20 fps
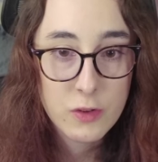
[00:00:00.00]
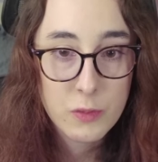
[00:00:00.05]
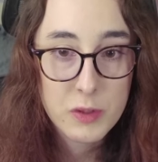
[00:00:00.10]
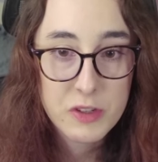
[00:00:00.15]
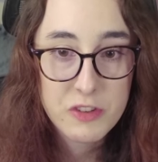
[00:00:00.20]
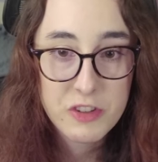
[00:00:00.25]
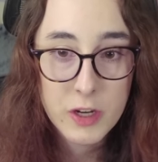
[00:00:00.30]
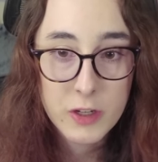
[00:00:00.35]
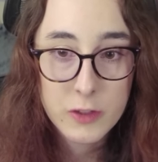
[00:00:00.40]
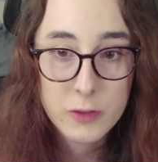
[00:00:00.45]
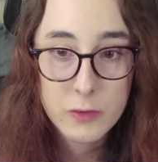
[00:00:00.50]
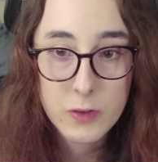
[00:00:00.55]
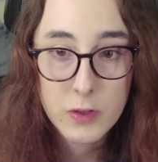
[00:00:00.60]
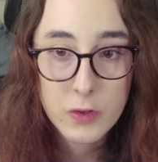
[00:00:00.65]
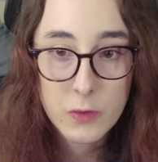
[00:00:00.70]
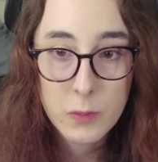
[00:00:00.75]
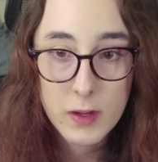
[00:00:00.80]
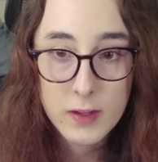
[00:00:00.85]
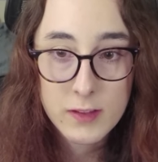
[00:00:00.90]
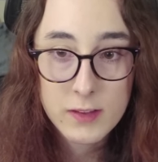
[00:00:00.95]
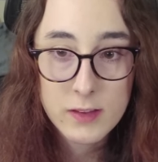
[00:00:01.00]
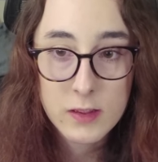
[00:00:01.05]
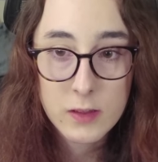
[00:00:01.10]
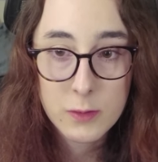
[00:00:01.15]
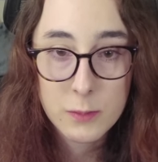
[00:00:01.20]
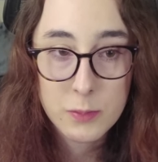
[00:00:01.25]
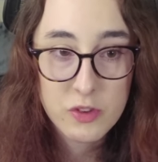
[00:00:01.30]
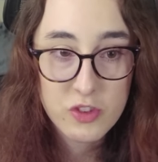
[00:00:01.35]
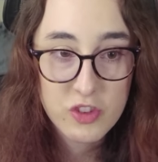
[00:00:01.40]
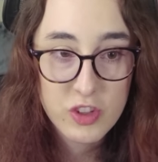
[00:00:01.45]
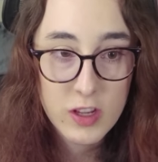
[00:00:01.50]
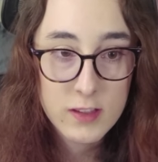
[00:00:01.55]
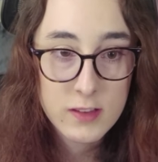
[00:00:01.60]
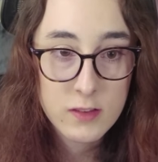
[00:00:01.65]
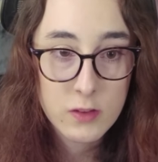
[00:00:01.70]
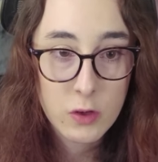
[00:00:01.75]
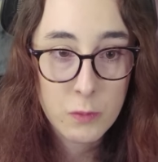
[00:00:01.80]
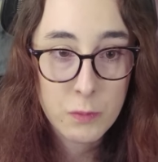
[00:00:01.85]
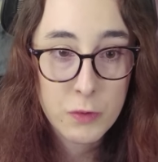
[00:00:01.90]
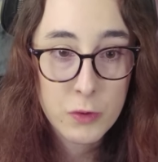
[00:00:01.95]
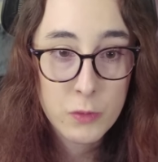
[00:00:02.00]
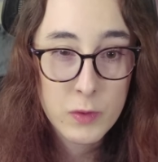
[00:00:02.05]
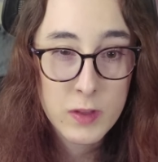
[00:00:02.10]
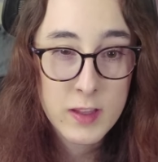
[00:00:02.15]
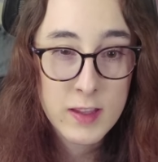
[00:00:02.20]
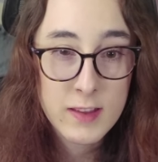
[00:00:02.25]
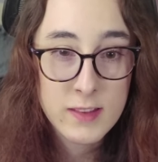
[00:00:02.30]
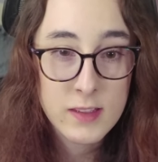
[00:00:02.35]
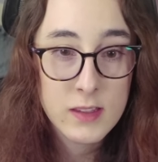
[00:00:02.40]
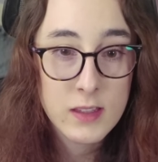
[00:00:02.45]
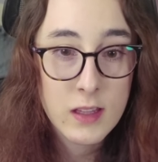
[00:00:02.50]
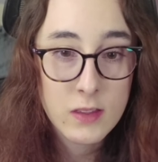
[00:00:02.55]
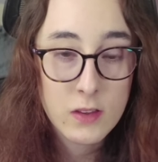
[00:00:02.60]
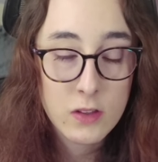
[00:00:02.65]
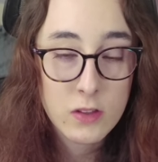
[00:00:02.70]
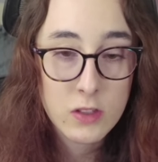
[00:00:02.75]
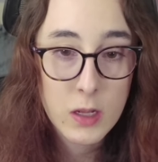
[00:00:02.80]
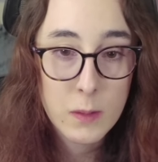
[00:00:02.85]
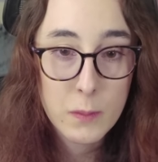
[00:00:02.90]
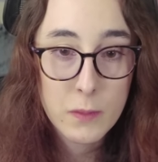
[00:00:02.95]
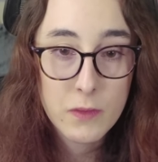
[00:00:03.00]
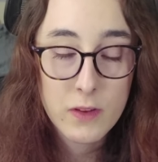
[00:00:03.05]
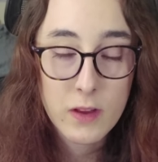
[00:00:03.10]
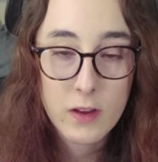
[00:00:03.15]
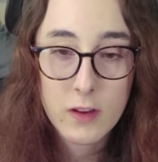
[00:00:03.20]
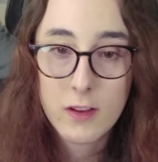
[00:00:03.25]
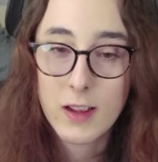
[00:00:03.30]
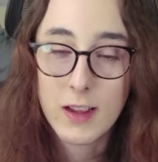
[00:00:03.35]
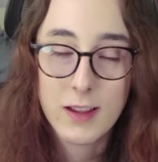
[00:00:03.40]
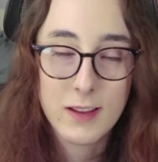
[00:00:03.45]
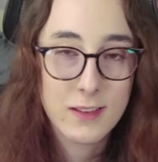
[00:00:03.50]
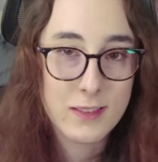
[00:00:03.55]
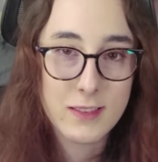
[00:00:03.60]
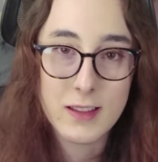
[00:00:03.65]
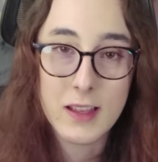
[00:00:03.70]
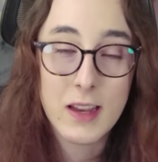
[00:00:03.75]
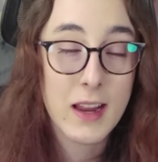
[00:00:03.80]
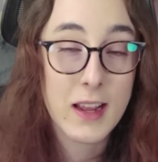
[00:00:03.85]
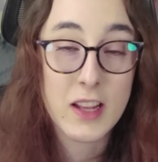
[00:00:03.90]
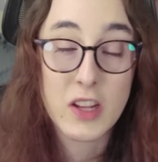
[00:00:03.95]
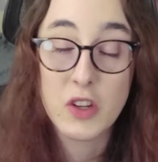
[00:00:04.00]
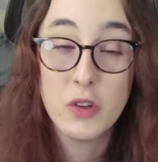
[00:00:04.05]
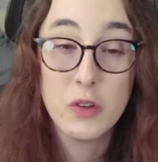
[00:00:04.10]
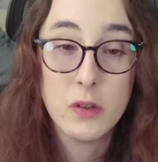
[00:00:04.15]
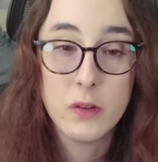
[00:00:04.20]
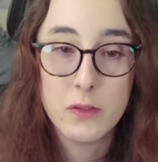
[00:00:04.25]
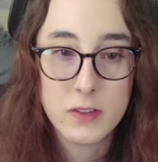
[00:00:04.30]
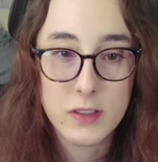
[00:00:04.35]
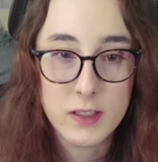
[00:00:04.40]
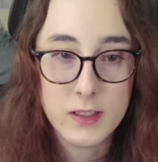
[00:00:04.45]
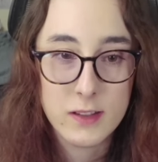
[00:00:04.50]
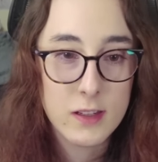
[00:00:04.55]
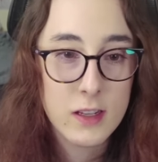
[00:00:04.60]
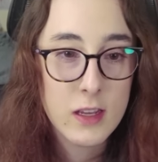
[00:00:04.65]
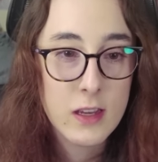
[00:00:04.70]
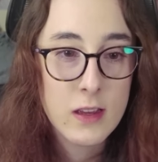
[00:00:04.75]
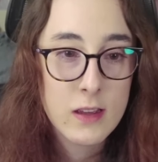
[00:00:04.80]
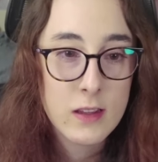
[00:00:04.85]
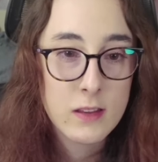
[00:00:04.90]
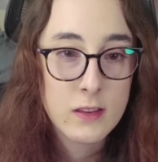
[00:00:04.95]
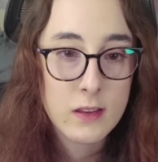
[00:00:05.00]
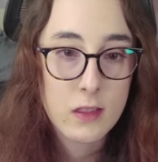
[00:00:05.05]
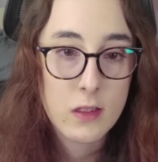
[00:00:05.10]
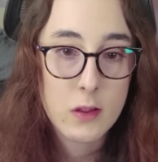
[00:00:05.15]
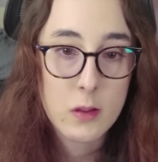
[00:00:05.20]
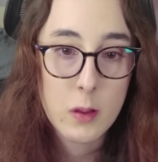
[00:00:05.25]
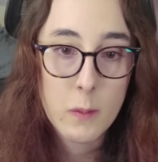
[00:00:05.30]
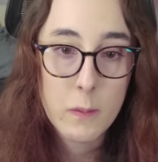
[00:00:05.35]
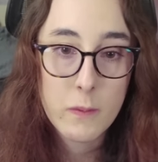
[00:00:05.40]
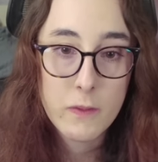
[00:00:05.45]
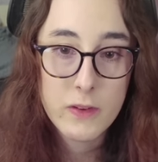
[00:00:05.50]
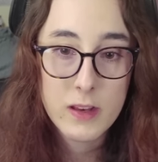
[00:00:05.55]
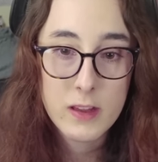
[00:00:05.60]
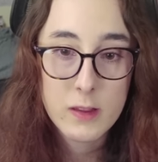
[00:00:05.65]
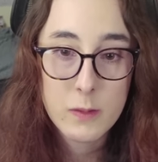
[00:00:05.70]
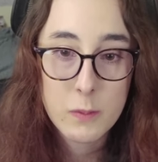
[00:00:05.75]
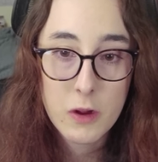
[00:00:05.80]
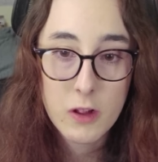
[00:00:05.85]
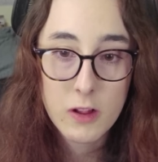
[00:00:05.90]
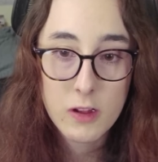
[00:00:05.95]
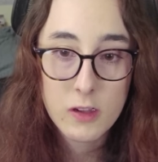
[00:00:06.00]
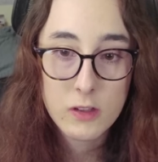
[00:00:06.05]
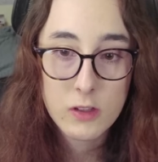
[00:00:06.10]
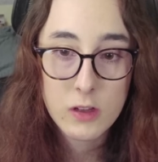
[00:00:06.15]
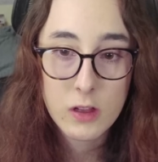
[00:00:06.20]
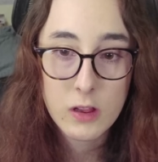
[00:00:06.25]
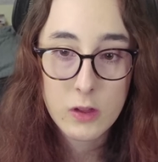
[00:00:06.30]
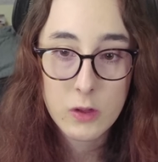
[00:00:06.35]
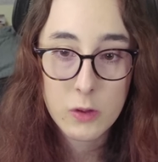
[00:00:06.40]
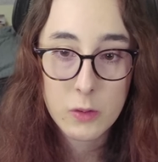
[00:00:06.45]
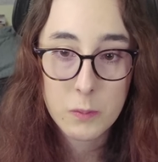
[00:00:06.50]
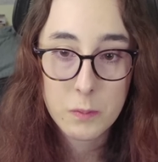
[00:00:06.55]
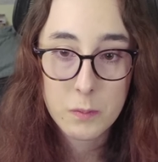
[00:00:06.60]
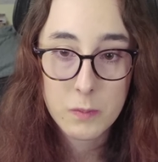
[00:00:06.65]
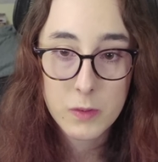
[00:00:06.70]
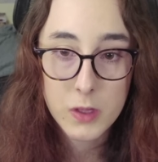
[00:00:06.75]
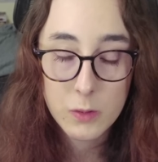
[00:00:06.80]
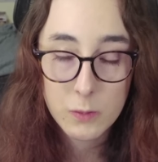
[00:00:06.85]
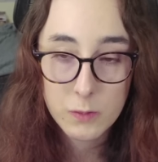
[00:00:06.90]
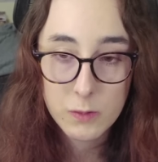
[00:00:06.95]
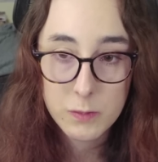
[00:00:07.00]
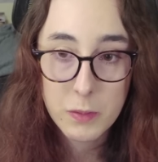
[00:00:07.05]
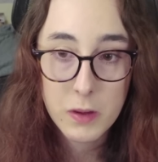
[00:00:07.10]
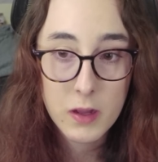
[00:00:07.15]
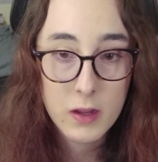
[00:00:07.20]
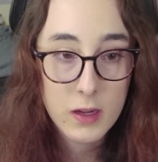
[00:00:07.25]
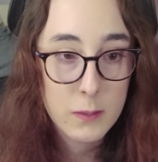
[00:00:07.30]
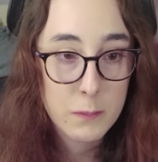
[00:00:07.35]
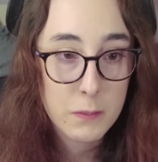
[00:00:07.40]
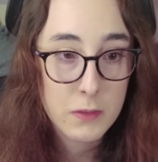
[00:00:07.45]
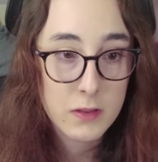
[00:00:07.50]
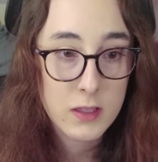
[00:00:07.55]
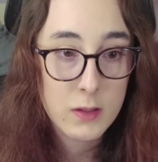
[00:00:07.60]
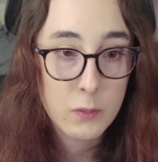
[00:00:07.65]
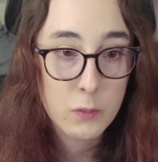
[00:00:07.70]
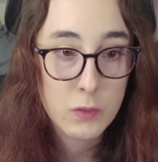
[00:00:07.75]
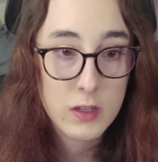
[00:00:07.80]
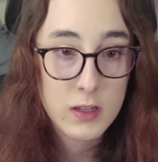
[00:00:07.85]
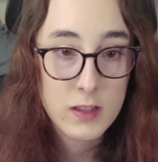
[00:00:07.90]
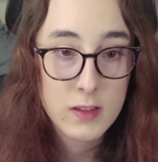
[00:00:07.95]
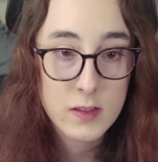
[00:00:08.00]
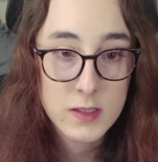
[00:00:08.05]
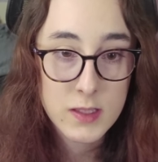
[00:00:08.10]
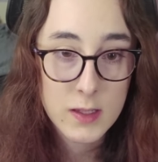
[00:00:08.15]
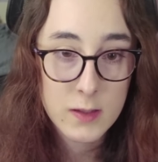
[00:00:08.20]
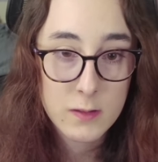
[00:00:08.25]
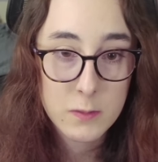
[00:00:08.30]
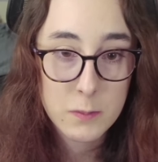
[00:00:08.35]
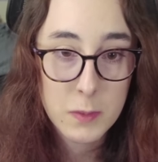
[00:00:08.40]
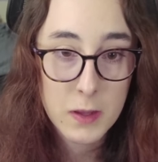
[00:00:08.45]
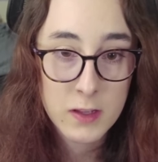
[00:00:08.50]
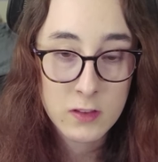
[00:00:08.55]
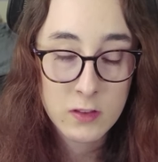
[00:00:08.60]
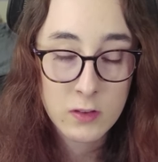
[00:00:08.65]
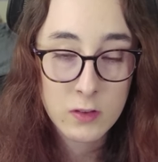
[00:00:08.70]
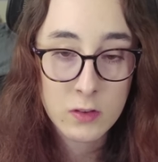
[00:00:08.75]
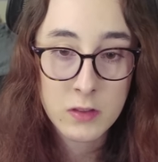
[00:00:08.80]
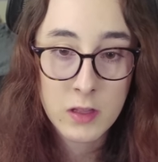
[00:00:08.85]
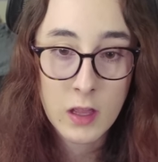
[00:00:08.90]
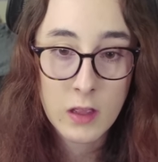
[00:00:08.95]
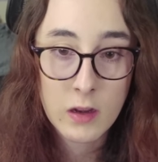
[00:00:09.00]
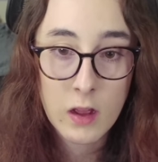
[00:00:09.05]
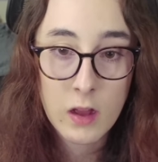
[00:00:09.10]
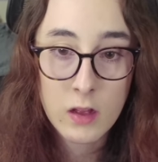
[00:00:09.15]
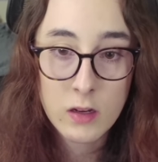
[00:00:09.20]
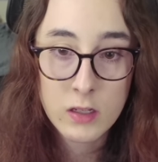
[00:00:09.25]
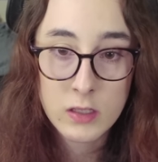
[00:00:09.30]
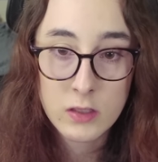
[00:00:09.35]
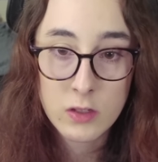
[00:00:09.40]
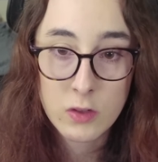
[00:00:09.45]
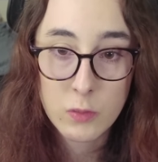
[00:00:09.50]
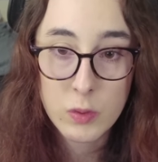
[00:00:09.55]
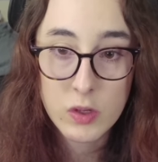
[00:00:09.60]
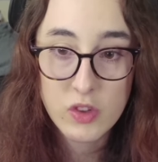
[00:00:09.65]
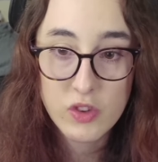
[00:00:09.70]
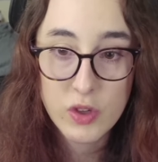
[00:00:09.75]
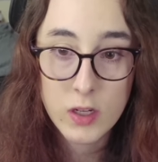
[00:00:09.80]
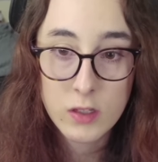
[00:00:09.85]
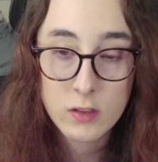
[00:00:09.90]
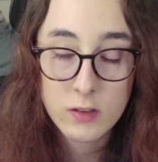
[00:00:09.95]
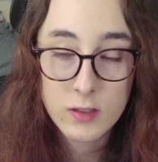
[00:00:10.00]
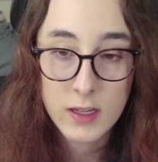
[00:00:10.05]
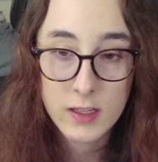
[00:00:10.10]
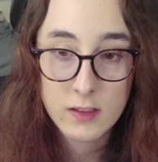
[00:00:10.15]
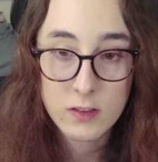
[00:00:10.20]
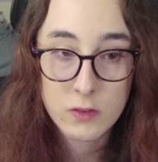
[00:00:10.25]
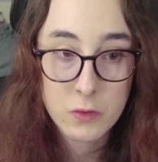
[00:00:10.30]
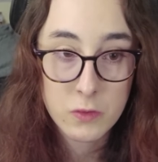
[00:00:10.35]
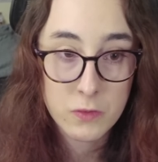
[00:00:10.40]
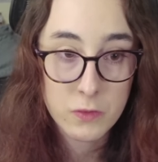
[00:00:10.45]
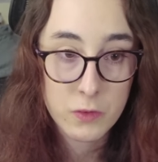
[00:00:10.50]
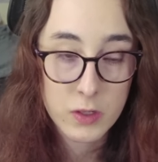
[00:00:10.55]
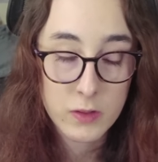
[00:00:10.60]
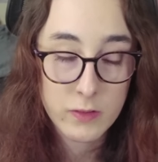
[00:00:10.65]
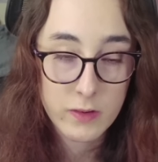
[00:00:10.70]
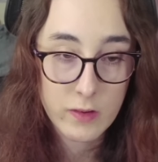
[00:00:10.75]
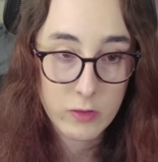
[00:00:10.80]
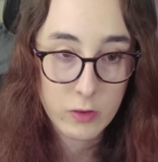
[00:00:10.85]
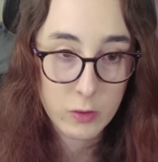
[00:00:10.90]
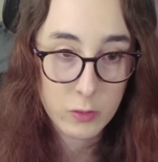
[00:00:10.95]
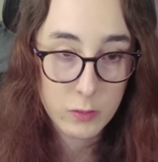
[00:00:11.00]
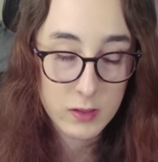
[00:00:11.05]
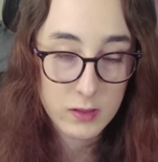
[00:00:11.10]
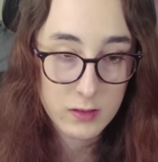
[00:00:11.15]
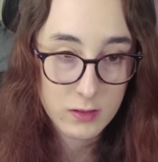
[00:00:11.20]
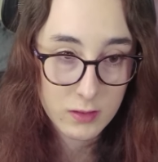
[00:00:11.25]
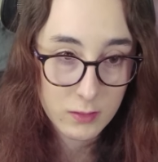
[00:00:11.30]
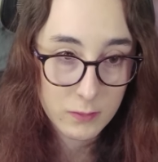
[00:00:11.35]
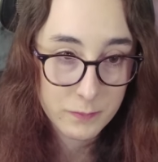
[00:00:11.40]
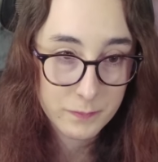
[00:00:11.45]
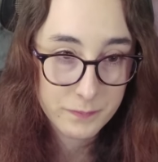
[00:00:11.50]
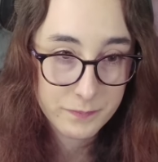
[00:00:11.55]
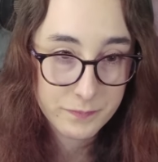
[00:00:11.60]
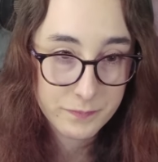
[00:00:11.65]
the retractor and cranks Loop's chest open, we can see that the top of that the top of it is parallel to Loop's body, but then when he steps back to look down on it, the retractor has turned 45 degrees.